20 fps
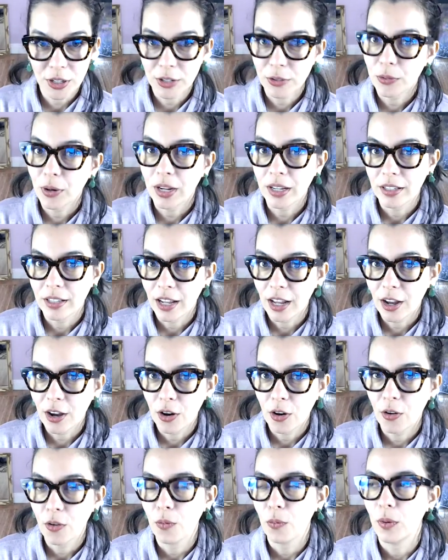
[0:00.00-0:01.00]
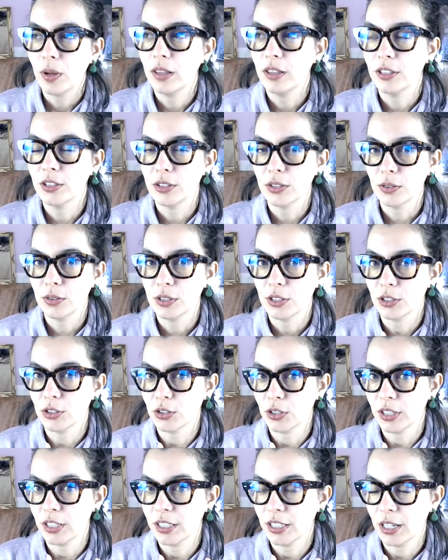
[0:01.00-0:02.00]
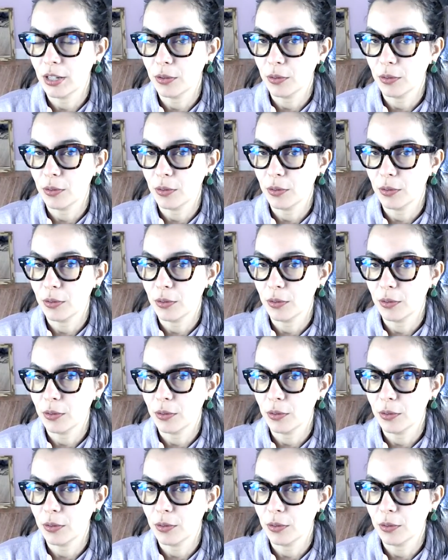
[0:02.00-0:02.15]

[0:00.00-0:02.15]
right now, when the stores are trying to get